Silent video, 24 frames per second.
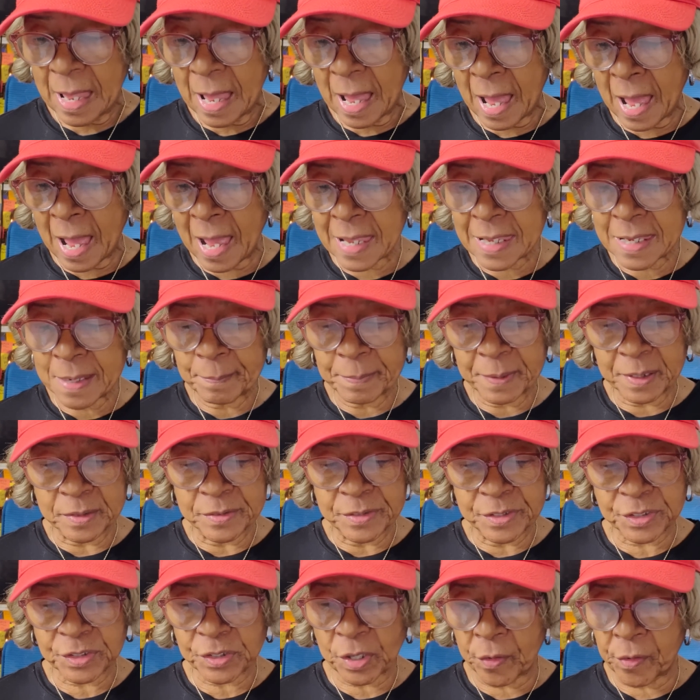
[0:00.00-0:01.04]
I am
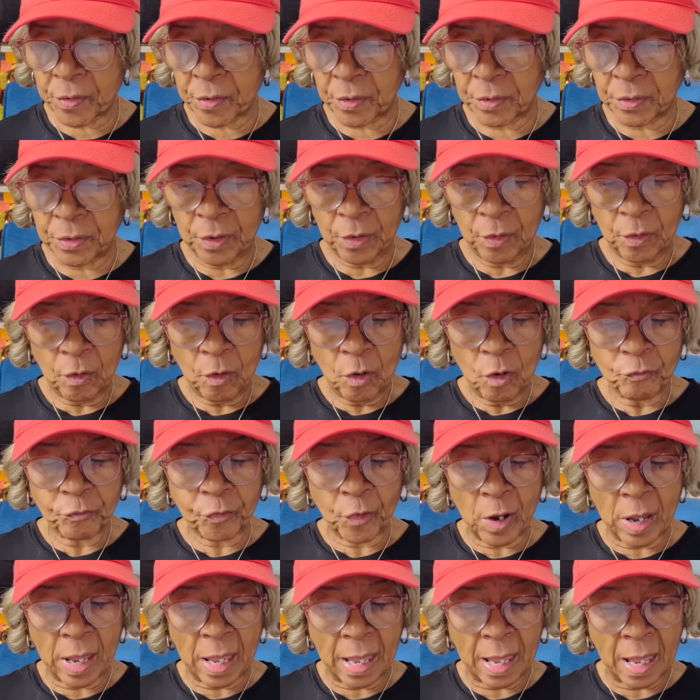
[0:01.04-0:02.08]
concerned
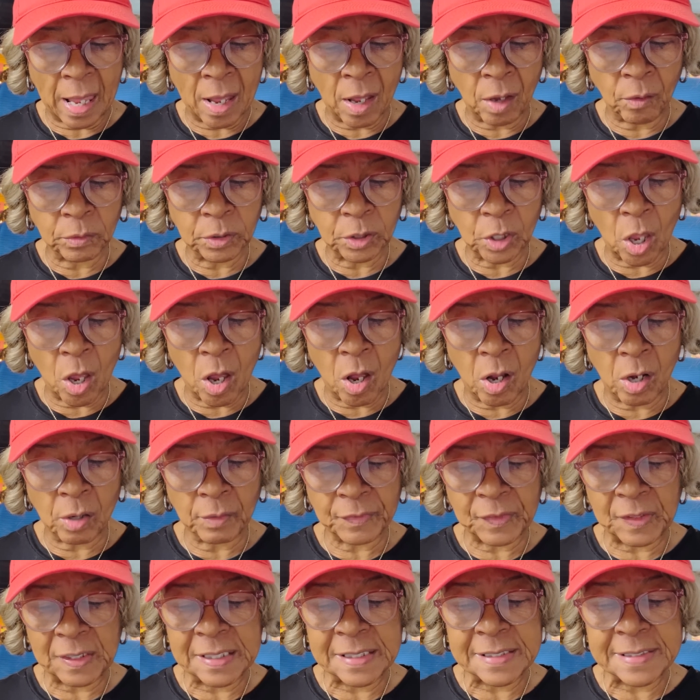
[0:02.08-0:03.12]
for how
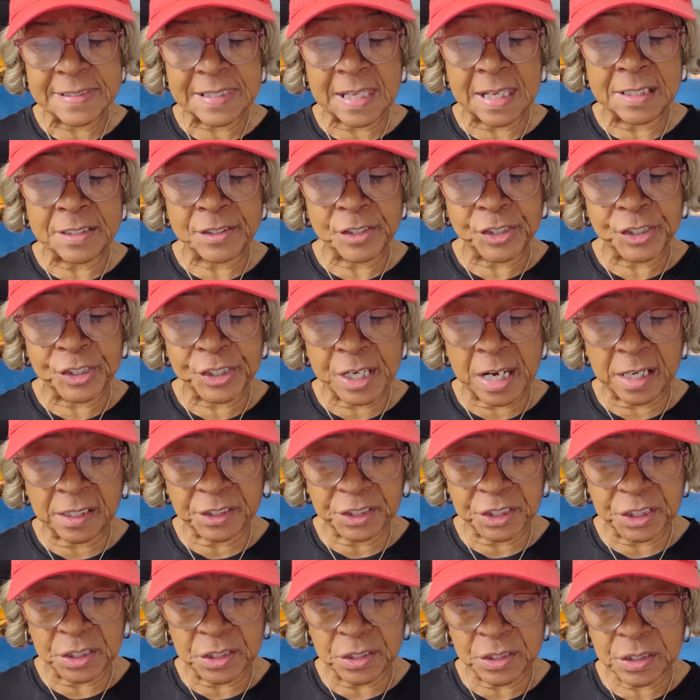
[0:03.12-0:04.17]
long these
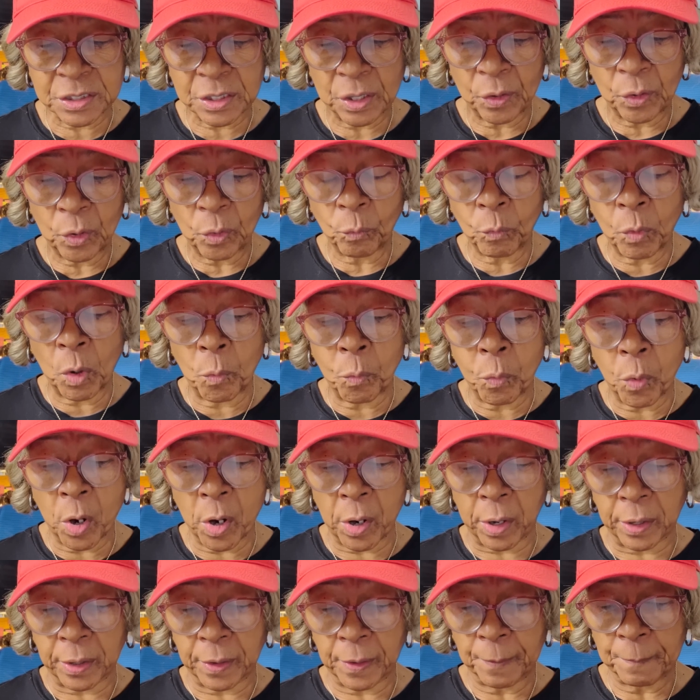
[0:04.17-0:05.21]
injections will
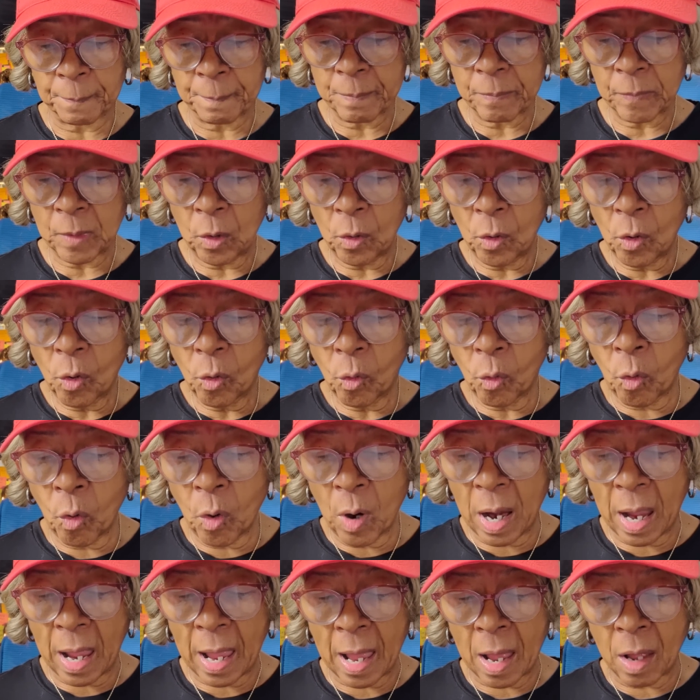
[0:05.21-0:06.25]
work,
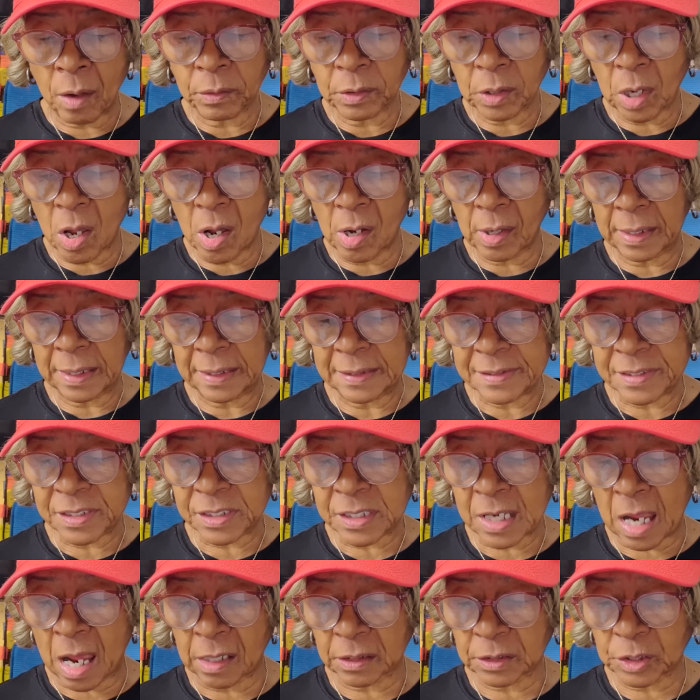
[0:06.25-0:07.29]
or how long his
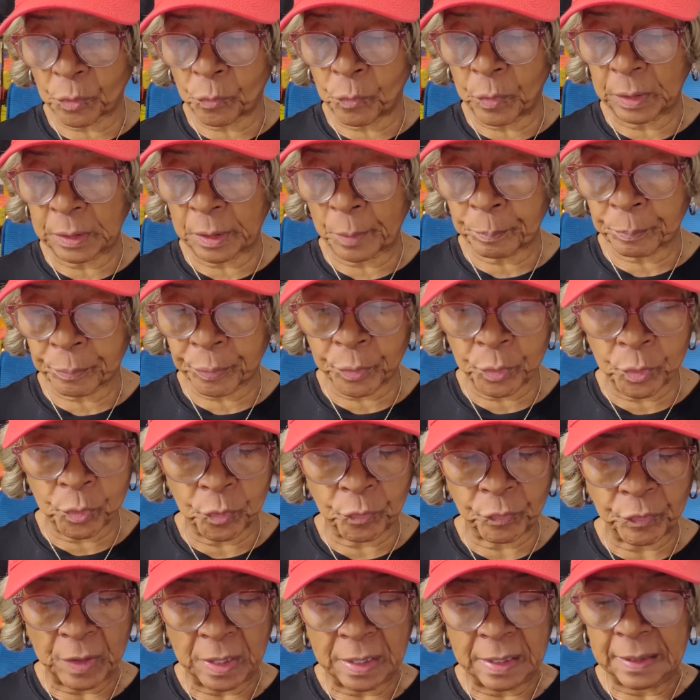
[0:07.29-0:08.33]
doctor will
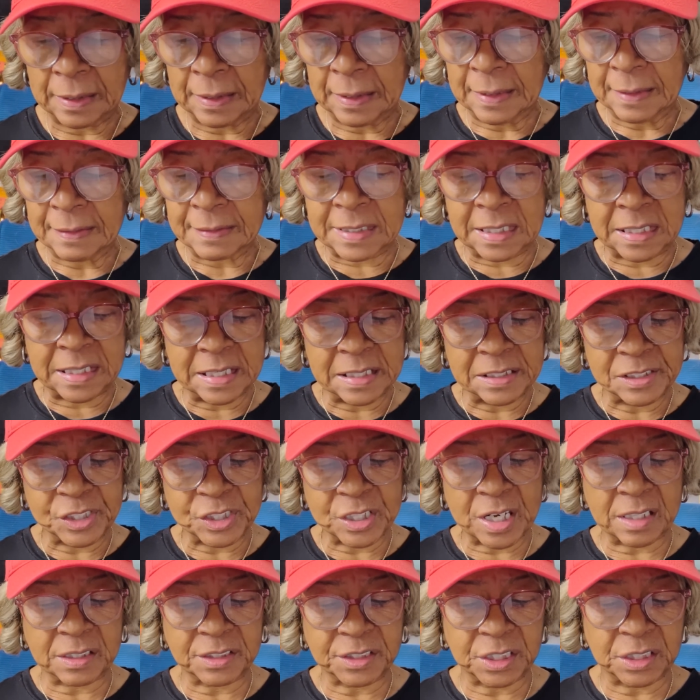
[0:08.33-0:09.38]
approve the
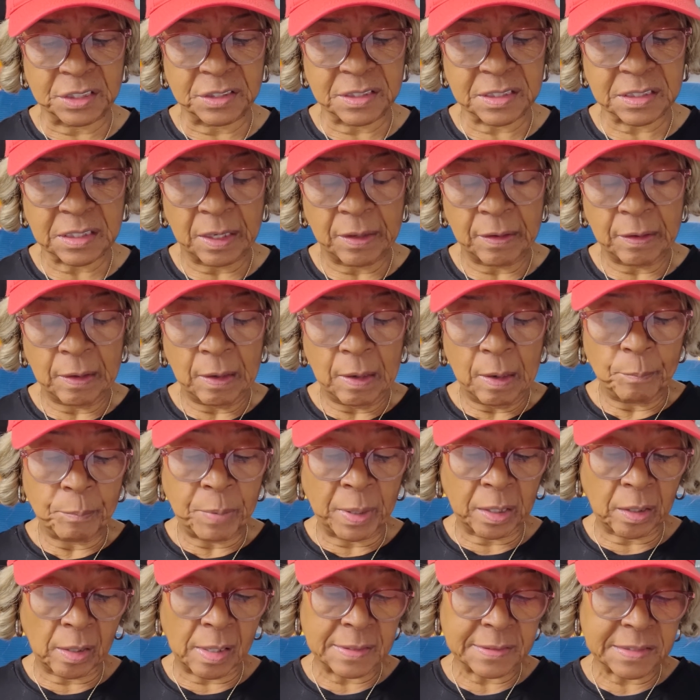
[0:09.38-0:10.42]
injections,
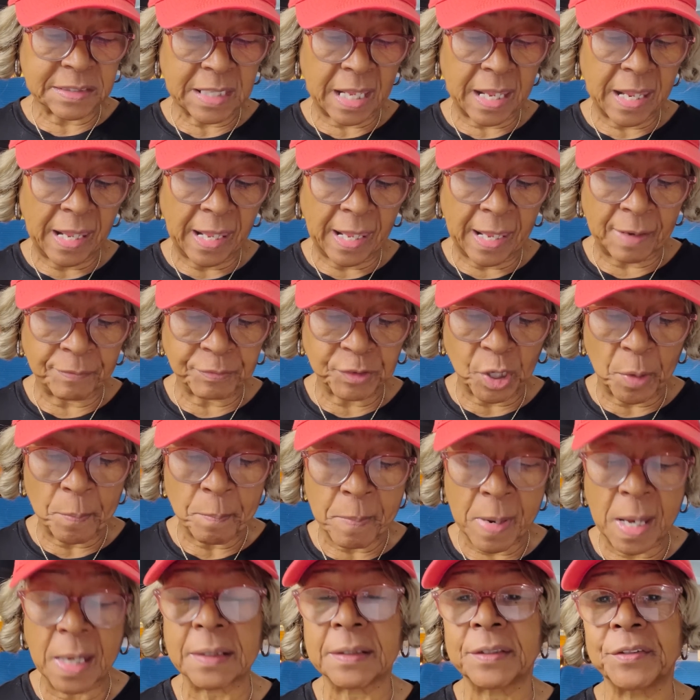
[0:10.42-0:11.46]
because they have to
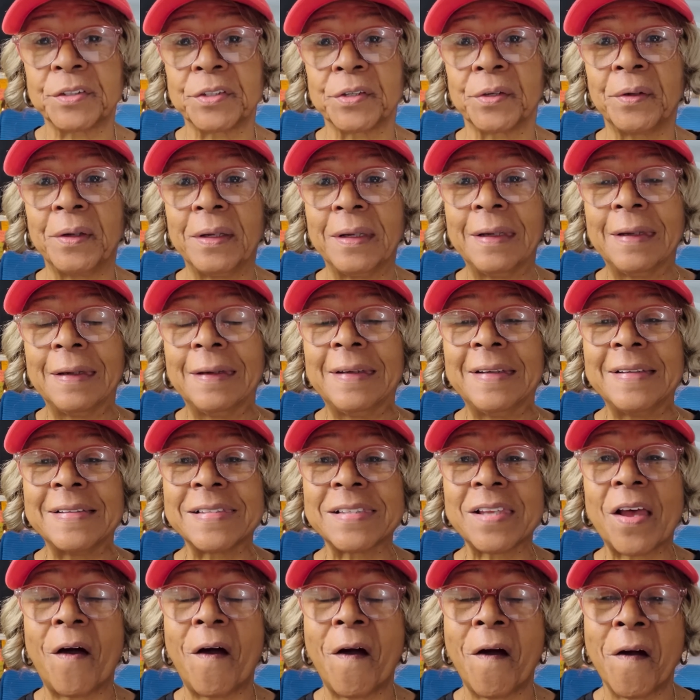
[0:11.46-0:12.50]
monitor
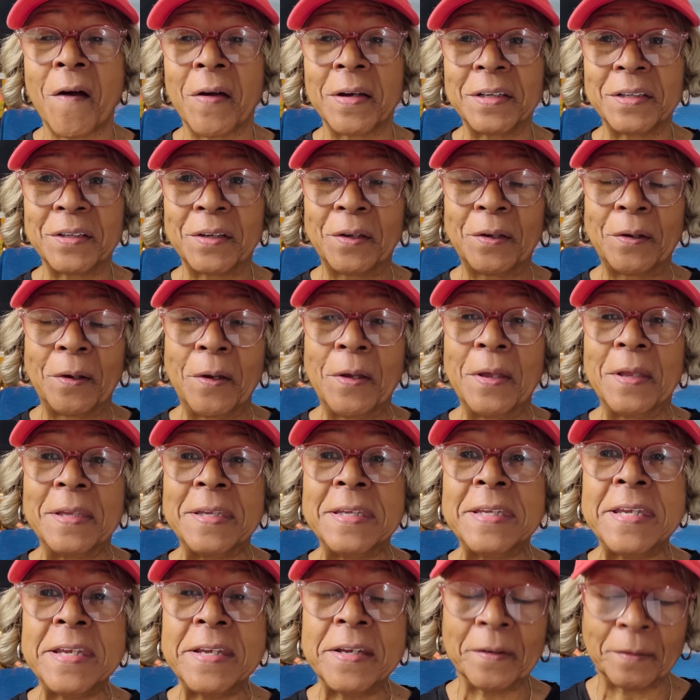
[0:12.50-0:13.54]
his heart
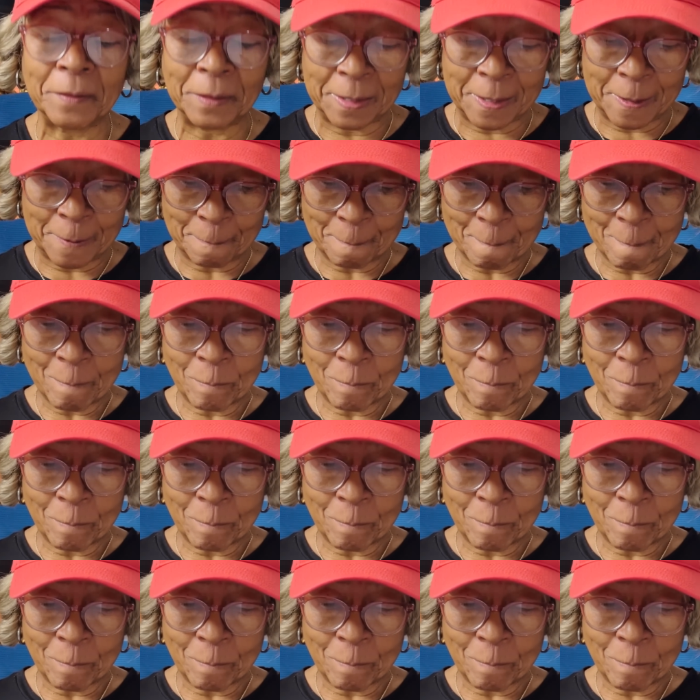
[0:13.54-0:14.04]
yearly.